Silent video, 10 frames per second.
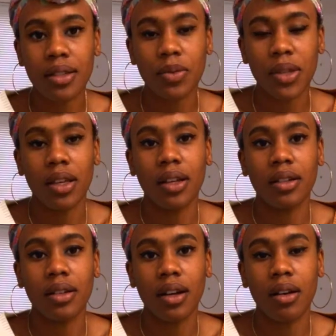
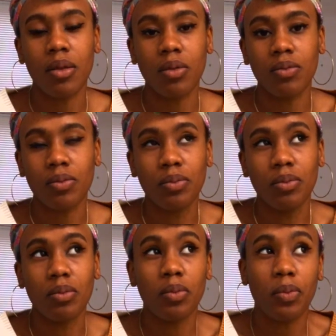within
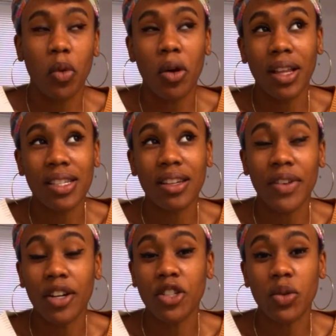more or less like a
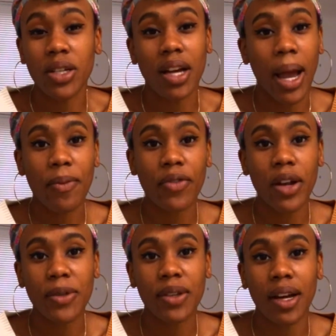very short time
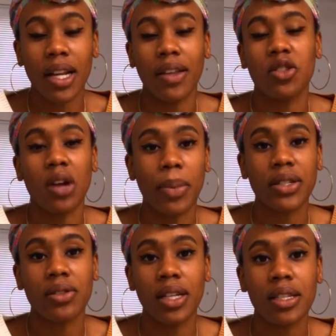frame, so I kind of get two
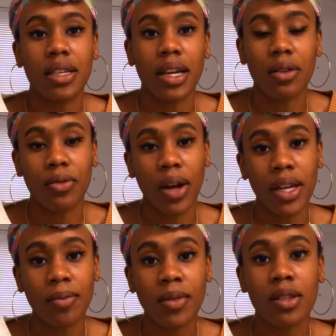opportunities to get it
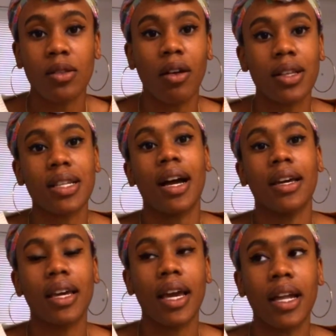right, as long as I
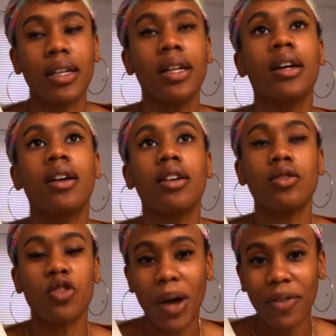can
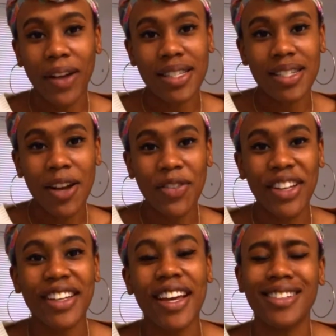zoom out fast
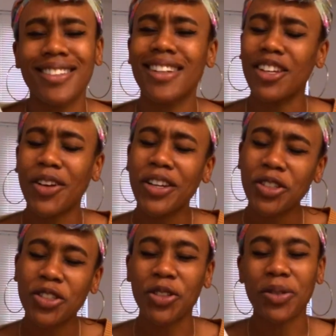enough, and I
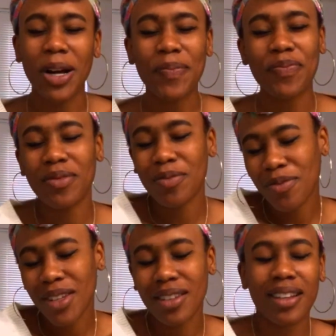usually do.
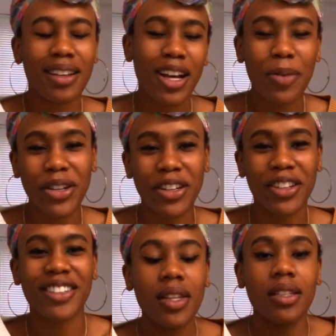I'm pretty
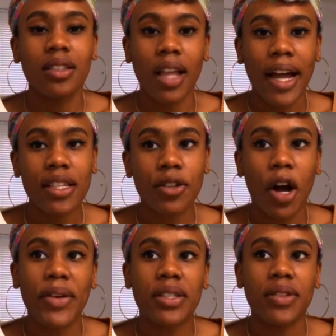good. Lines are
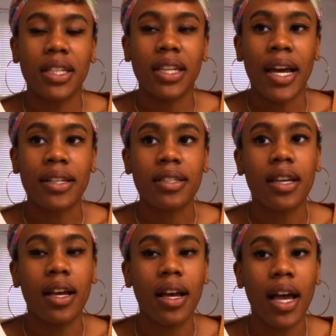always really
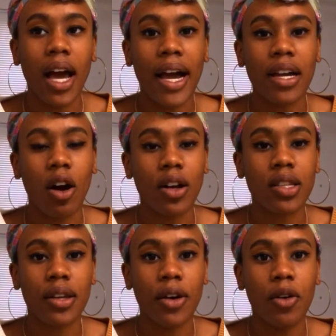nice. I
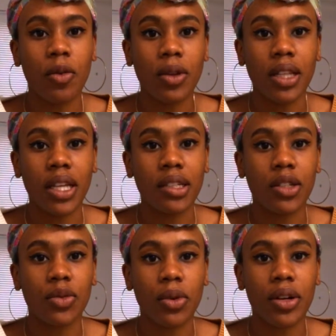also will lean
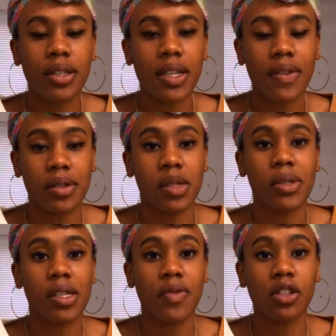towards, if there's a
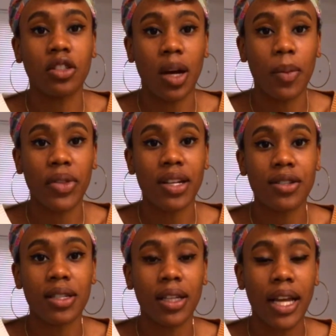specific jump that I
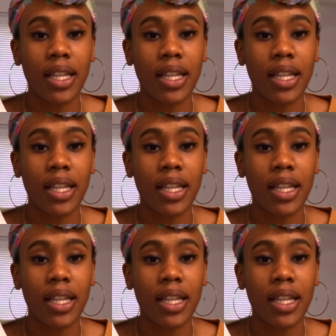just like